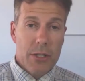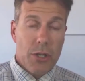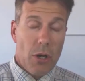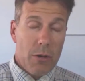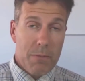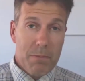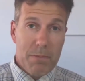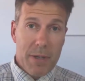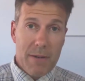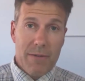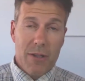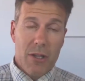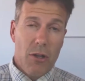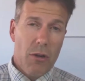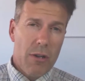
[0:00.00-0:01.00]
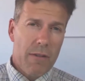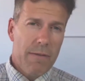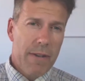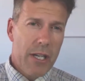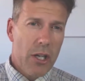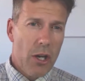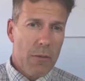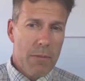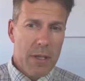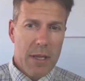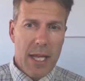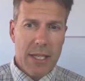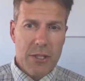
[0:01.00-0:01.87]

So a bit of a longer video, but